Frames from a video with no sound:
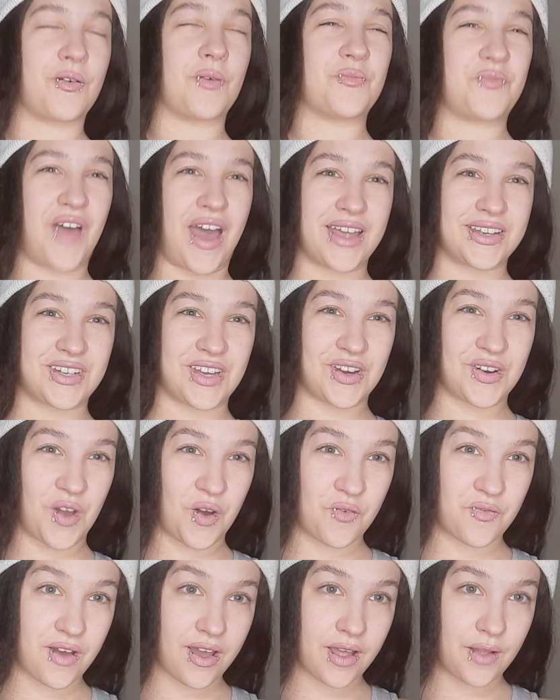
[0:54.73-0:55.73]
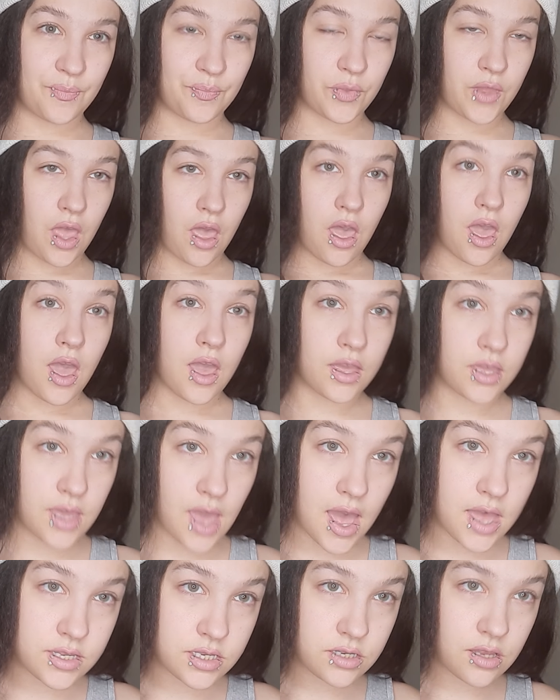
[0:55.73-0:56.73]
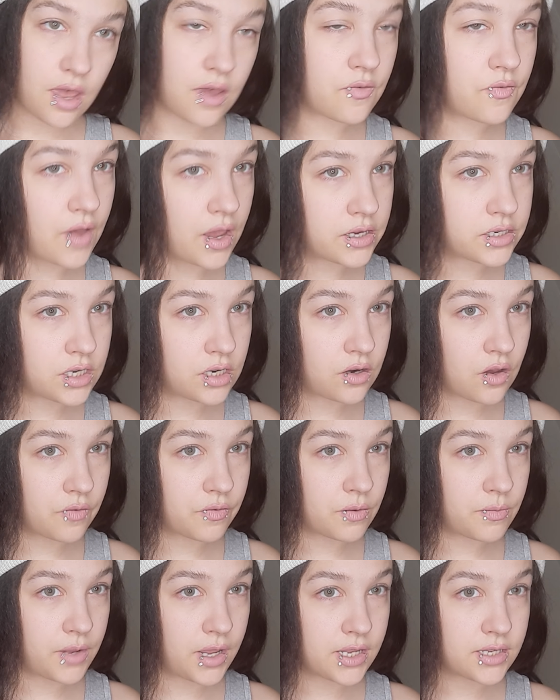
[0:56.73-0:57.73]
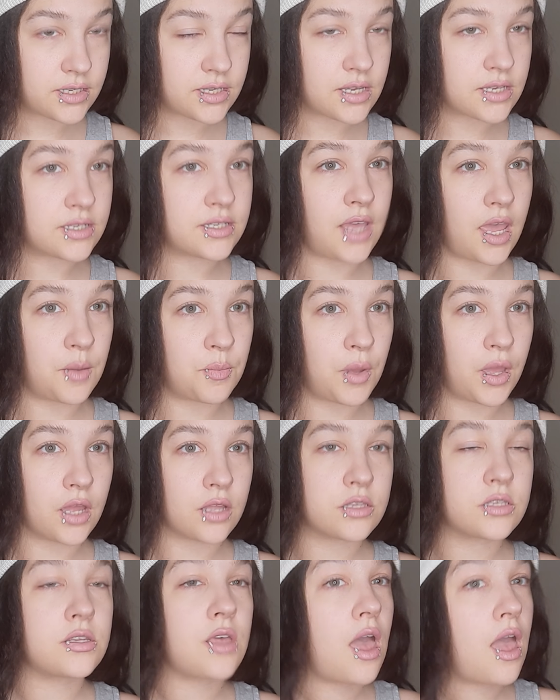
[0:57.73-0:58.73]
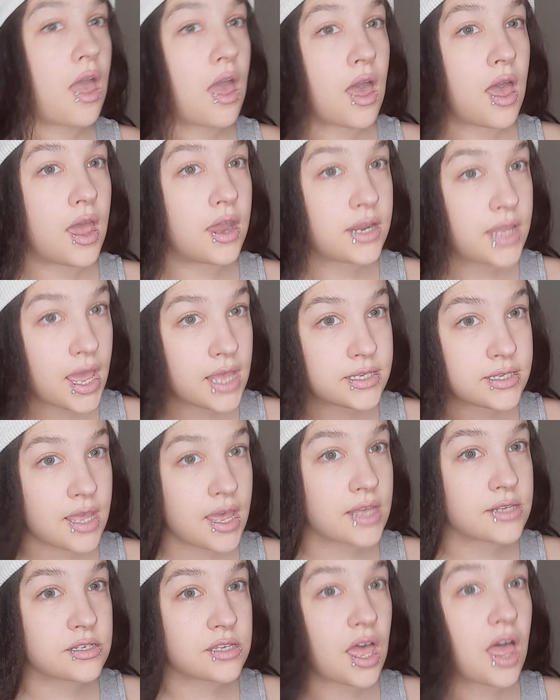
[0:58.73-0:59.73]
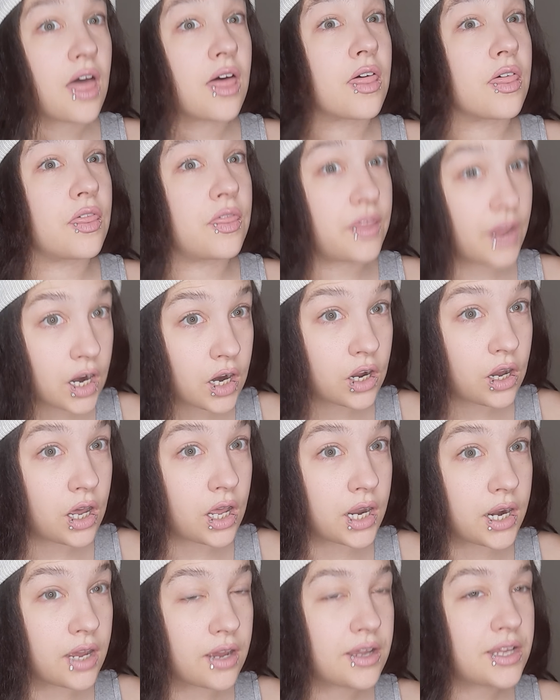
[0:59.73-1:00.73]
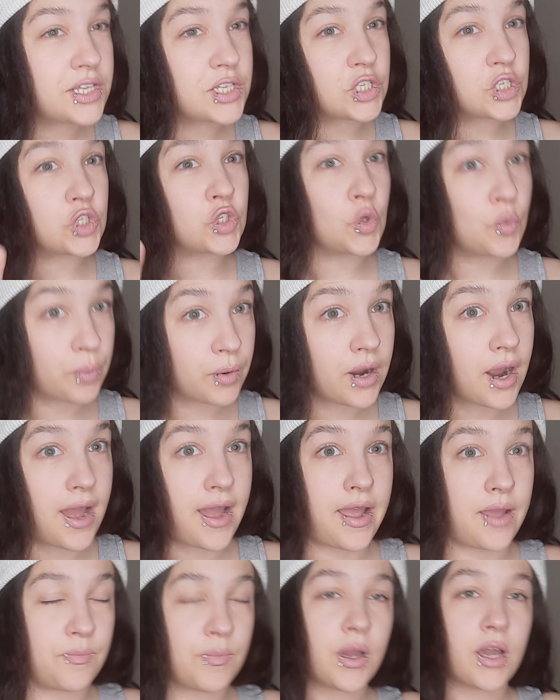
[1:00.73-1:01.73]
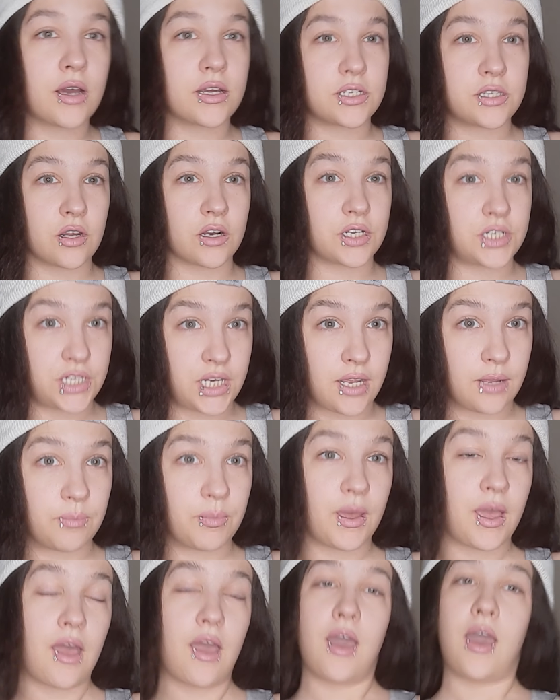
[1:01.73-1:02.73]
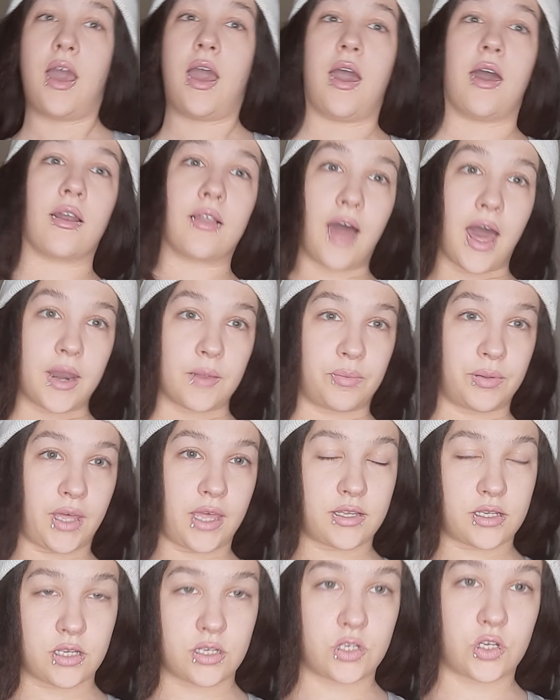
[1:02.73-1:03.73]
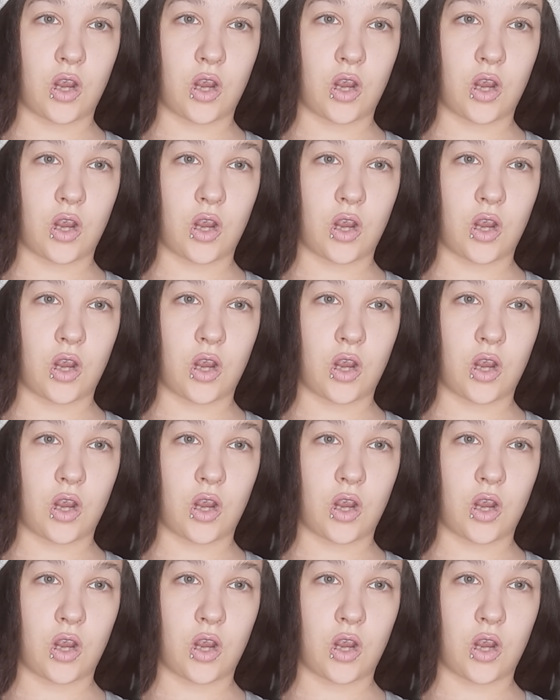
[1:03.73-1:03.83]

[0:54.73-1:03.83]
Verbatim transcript: from Fashion Nova. Yes, Fashion Nova makes skate pants. And yes, yes, they're good, super hype, because they're cheap. And a lot of places